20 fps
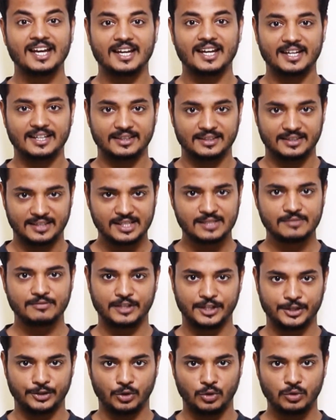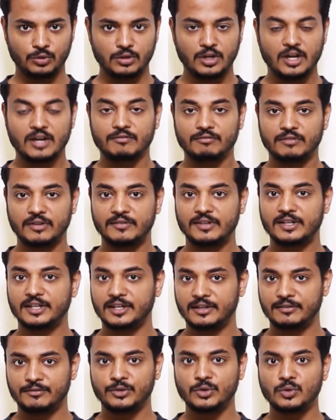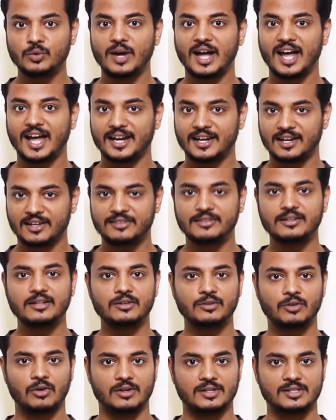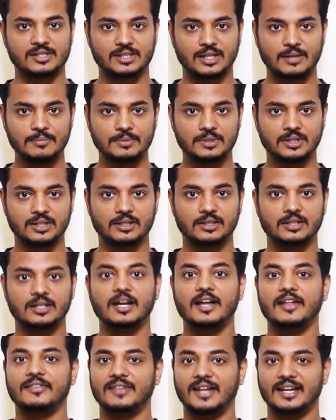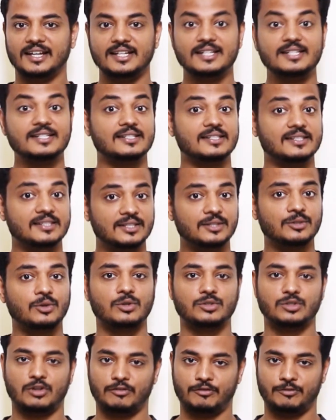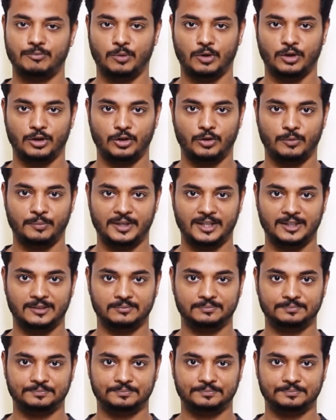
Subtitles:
In this video, we will review another concept, that is zeros of polynomial.